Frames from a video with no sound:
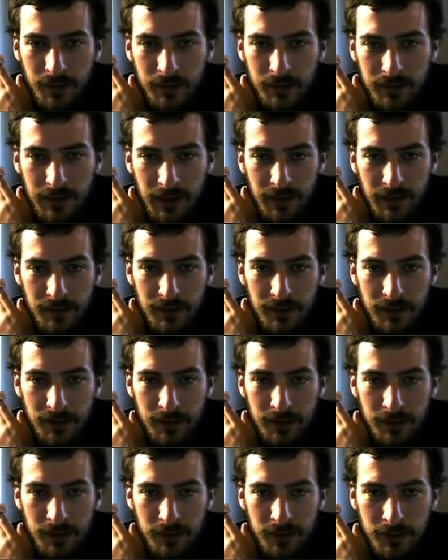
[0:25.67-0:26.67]

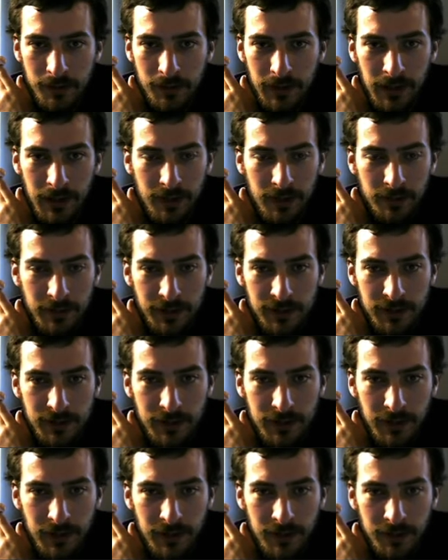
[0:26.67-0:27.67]
download elevation
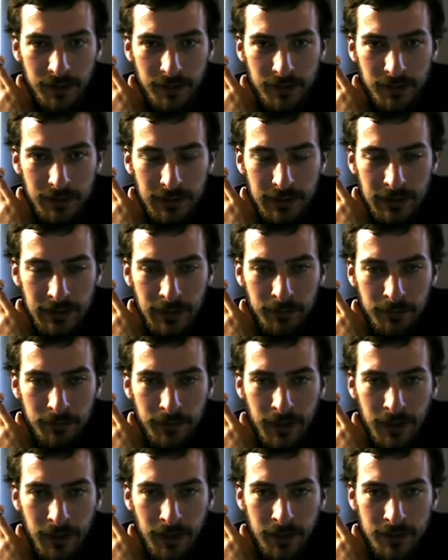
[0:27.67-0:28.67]
data or DEM
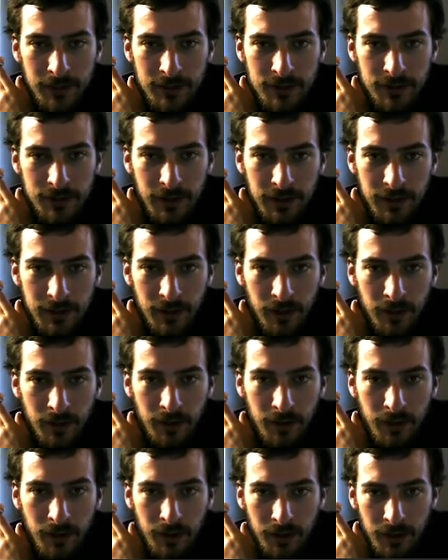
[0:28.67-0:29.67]
files straight to
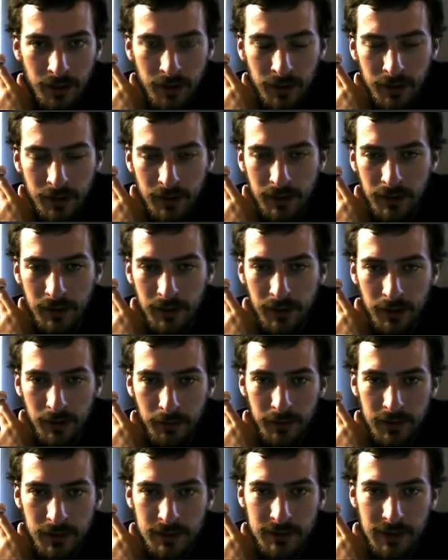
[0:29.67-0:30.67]
R.
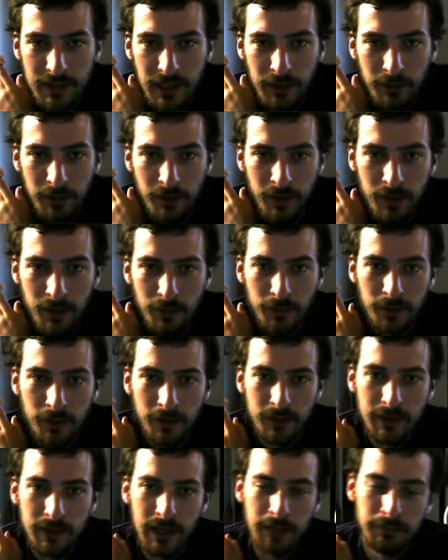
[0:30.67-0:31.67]
This is kind of one of the more
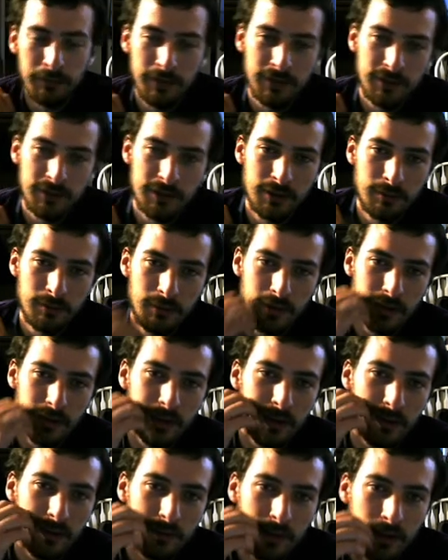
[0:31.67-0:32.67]
time-consuming
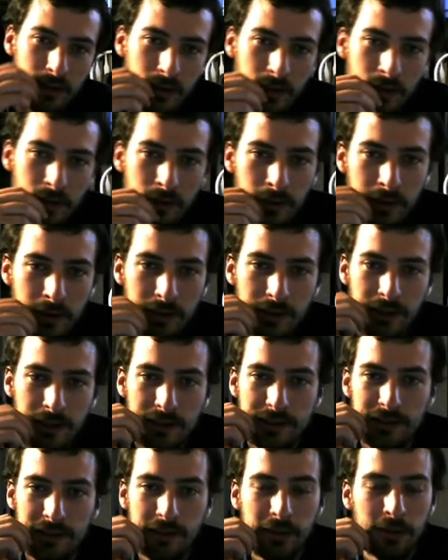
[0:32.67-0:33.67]
or annoying things
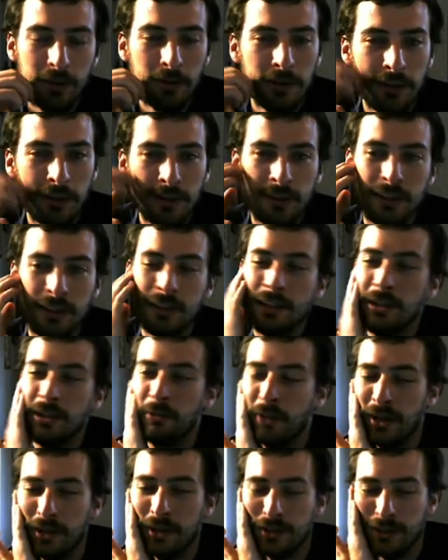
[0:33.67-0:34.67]
to do when you're delineating
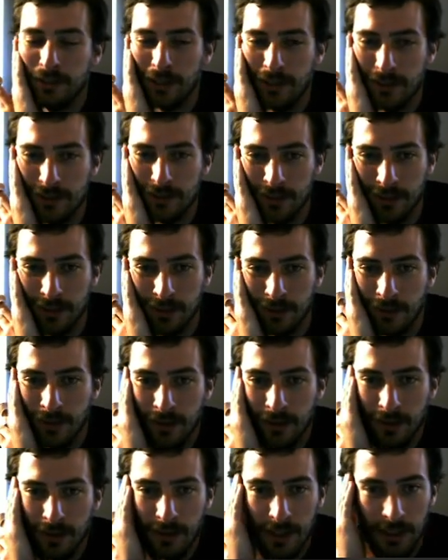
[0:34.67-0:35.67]
watersheds, and
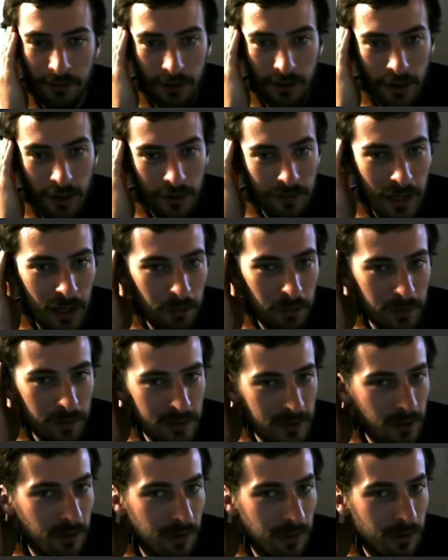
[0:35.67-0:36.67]
kind of ArcMap is
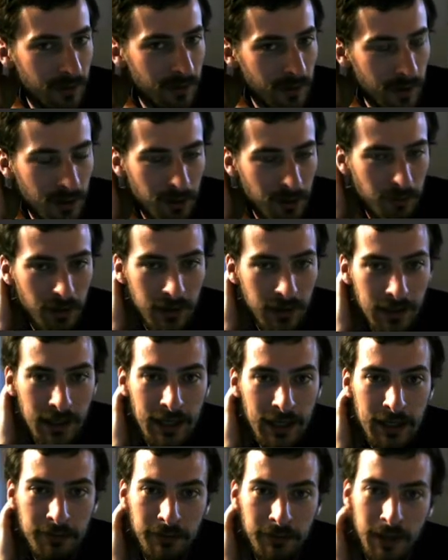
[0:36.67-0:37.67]
going
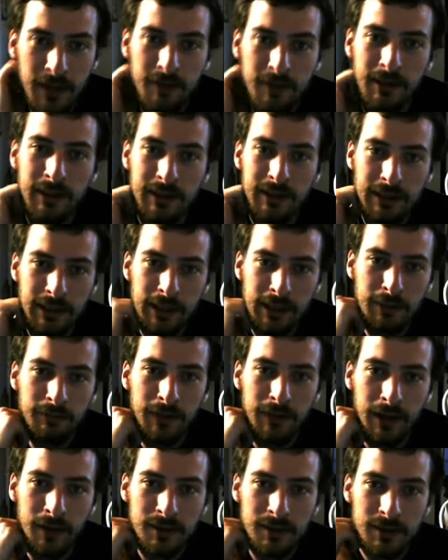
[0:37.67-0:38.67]
online and finding the right DEM
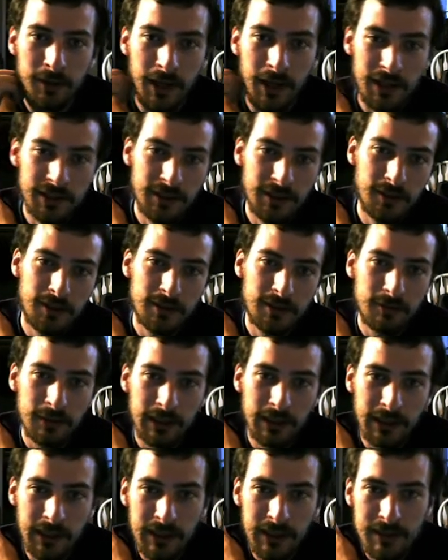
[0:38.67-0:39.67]
file. So we actually can do this
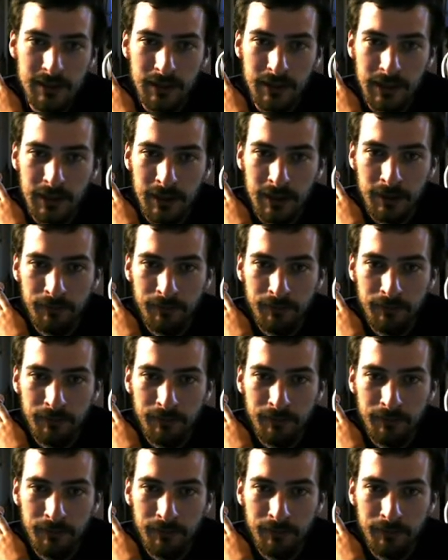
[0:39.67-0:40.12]
really easily